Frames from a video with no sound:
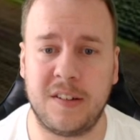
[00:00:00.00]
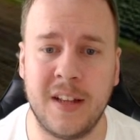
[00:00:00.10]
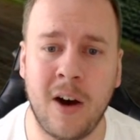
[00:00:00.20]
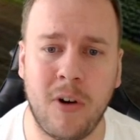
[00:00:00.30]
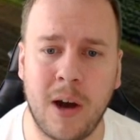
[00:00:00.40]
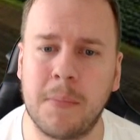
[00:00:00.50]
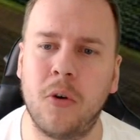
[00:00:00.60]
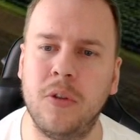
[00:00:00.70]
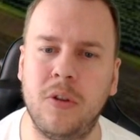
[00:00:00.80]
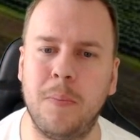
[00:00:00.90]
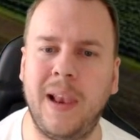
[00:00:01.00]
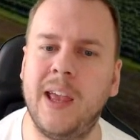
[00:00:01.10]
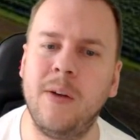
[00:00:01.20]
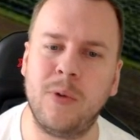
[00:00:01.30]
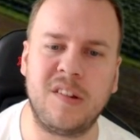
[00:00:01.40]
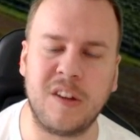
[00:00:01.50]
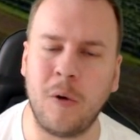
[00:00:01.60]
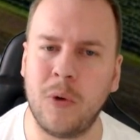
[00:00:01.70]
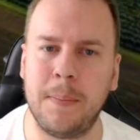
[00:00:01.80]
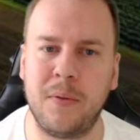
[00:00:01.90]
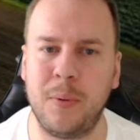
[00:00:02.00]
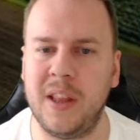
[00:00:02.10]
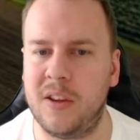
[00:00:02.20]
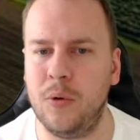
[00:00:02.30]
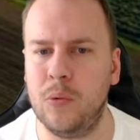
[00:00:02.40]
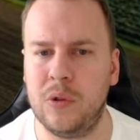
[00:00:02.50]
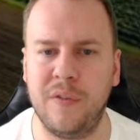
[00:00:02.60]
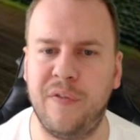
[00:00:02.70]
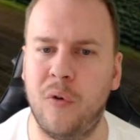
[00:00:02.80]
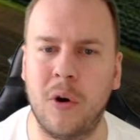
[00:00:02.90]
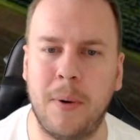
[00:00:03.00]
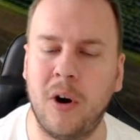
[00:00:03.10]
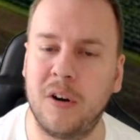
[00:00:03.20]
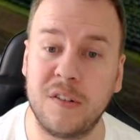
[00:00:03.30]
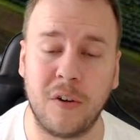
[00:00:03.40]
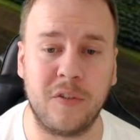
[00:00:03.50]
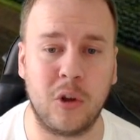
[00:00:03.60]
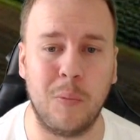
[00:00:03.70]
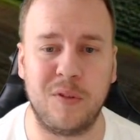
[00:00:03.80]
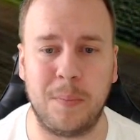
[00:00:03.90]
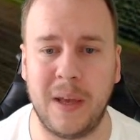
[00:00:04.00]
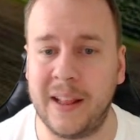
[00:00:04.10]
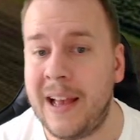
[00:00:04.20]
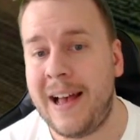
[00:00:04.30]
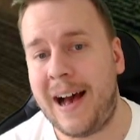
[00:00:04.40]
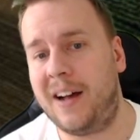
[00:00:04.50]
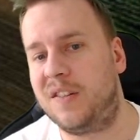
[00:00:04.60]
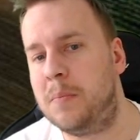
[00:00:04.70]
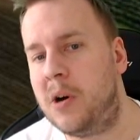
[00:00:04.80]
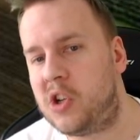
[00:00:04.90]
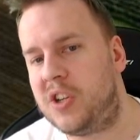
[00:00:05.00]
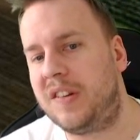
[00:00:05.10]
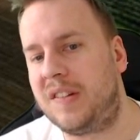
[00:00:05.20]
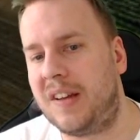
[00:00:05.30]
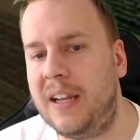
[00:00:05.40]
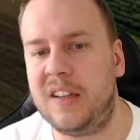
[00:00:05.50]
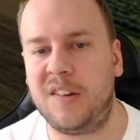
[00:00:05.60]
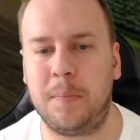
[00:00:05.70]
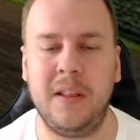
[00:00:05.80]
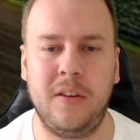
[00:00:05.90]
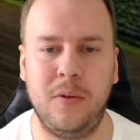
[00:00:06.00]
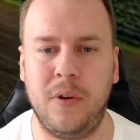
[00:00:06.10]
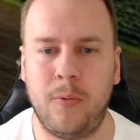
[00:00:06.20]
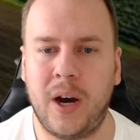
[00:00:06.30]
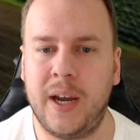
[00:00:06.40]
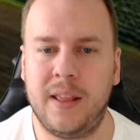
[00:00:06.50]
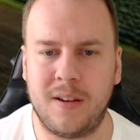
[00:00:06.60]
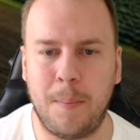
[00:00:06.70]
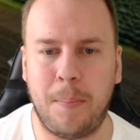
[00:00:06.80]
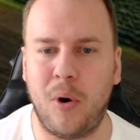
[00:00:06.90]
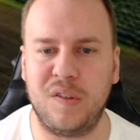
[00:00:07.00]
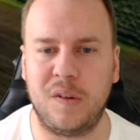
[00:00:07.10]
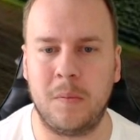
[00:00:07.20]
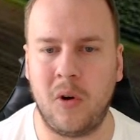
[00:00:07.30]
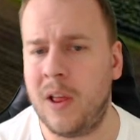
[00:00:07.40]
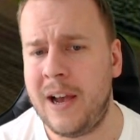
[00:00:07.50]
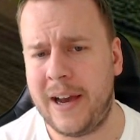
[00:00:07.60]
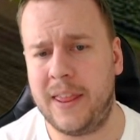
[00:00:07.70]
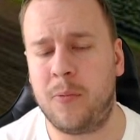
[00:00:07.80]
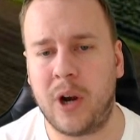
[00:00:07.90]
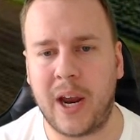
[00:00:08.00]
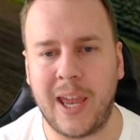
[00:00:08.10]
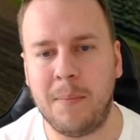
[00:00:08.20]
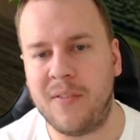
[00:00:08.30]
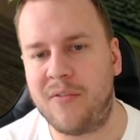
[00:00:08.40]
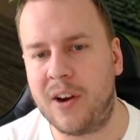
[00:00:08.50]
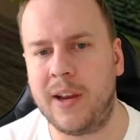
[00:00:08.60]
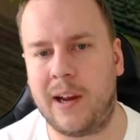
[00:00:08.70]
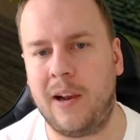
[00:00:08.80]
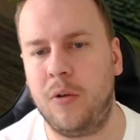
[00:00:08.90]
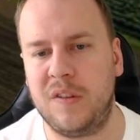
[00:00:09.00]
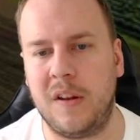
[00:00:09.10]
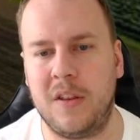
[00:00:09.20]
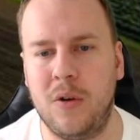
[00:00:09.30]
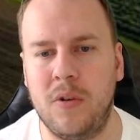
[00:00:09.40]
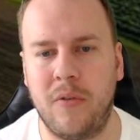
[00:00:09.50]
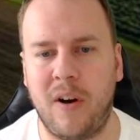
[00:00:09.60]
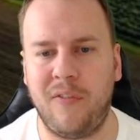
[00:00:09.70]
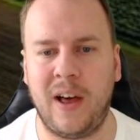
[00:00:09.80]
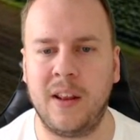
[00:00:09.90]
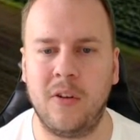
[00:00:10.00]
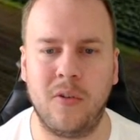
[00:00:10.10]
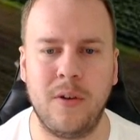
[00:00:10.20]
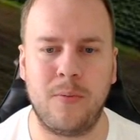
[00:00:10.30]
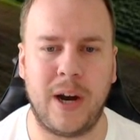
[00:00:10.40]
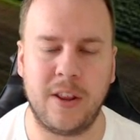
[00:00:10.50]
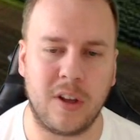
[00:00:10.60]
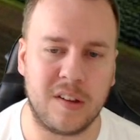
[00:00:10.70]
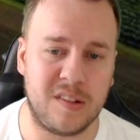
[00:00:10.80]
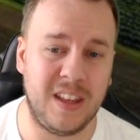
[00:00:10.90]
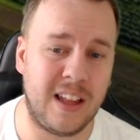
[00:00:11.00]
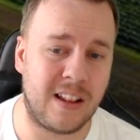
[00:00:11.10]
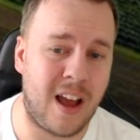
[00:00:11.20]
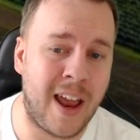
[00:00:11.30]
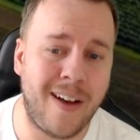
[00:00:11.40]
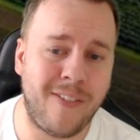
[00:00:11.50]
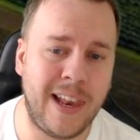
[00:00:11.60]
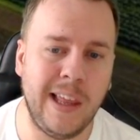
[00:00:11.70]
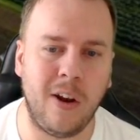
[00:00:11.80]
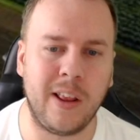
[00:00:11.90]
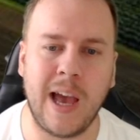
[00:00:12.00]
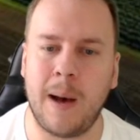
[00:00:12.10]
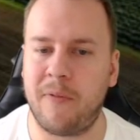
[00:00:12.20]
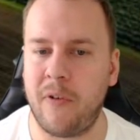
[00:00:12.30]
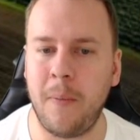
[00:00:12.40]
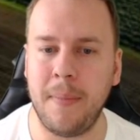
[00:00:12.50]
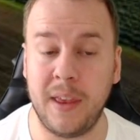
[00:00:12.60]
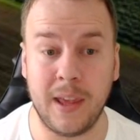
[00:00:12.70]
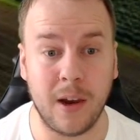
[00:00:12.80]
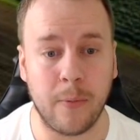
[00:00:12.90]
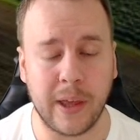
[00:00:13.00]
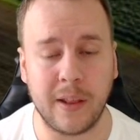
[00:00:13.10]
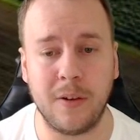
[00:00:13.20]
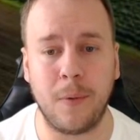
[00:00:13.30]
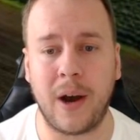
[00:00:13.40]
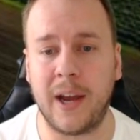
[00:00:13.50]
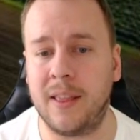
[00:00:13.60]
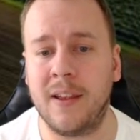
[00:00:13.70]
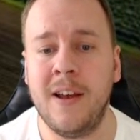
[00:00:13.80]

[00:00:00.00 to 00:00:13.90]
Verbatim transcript: Now I'm going to play with somewhere between two to four bars of topspin, as much side spin to the right possible, and then we're aiming very close to the rough line on the right. You can see that I have a little gap from the yellow ring to the right